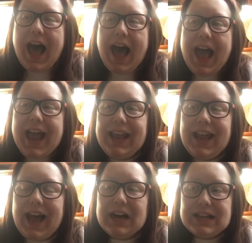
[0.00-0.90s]
I
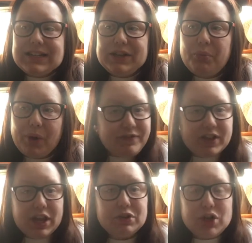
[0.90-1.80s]
already did one
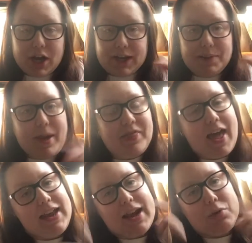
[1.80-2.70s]
video talking about
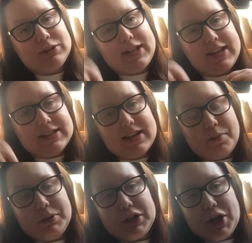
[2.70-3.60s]
that and I will link it down
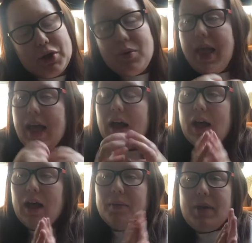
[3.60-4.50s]
below.
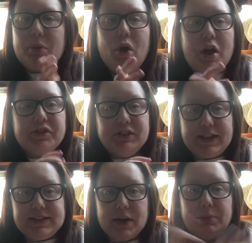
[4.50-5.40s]
Um, I will also
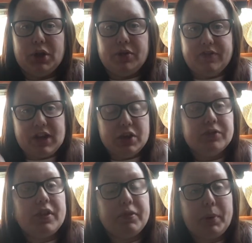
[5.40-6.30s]
link down below the
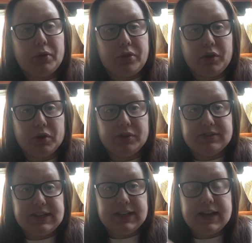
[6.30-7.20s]
videos that both of the girls
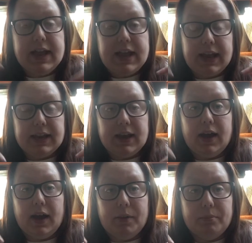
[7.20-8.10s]
did in
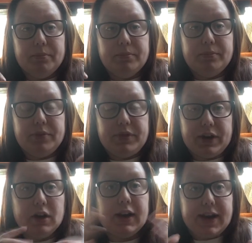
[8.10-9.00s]
um,
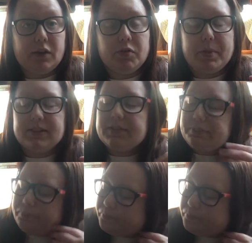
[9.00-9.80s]
their announcements.